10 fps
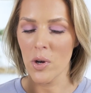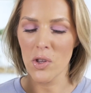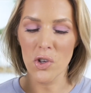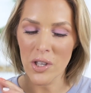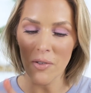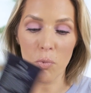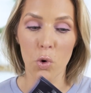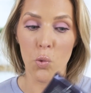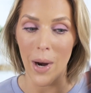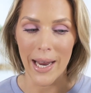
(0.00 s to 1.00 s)
It's just a
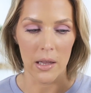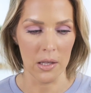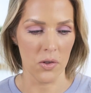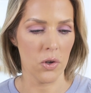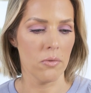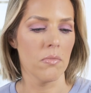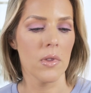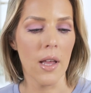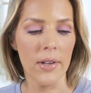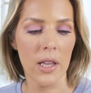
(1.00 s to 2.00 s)
great cleanser.
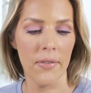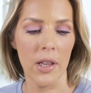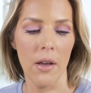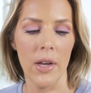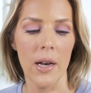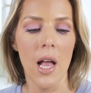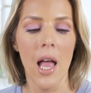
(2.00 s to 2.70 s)
Love it, love it, love it.